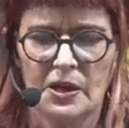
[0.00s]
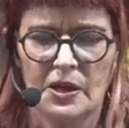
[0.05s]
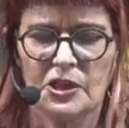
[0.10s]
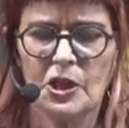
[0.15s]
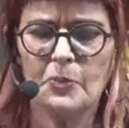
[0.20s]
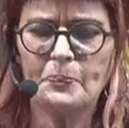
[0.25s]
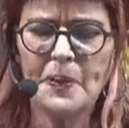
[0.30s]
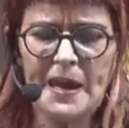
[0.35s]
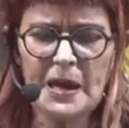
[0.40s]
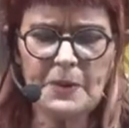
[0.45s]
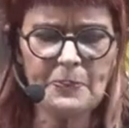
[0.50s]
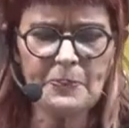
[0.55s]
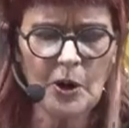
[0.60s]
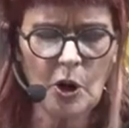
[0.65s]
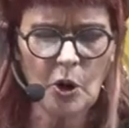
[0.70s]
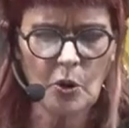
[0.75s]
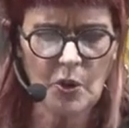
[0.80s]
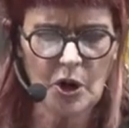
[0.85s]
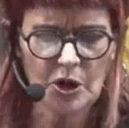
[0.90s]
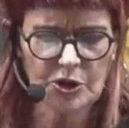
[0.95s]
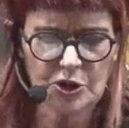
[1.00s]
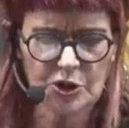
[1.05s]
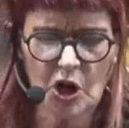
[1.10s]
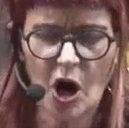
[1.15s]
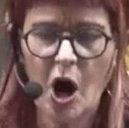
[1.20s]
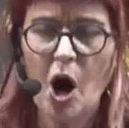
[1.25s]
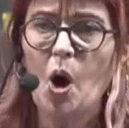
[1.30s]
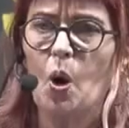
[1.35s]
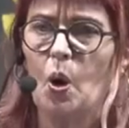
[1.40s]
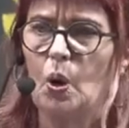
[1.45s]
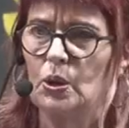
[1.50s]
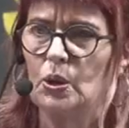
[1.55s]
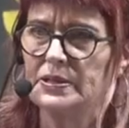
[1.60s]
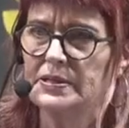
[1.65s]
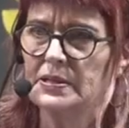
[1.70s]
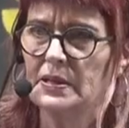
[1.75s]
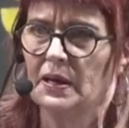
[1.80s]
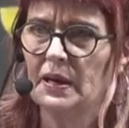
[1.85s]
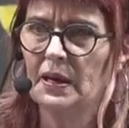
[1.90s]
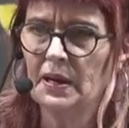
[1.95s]
The people were
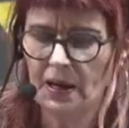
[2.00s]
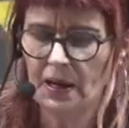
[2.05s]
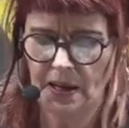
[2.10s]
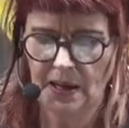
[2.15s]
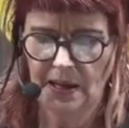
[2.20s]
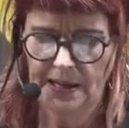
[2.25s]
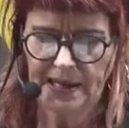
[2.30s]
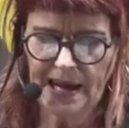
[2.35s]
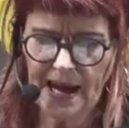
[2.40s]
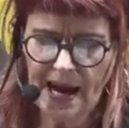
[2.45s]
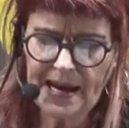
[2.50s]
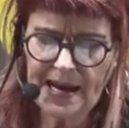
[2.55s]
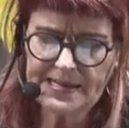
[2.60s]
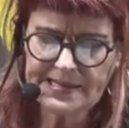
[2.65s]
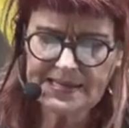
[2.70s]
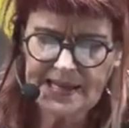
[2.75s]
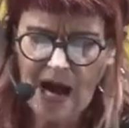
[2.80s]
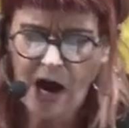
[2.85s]
told, here is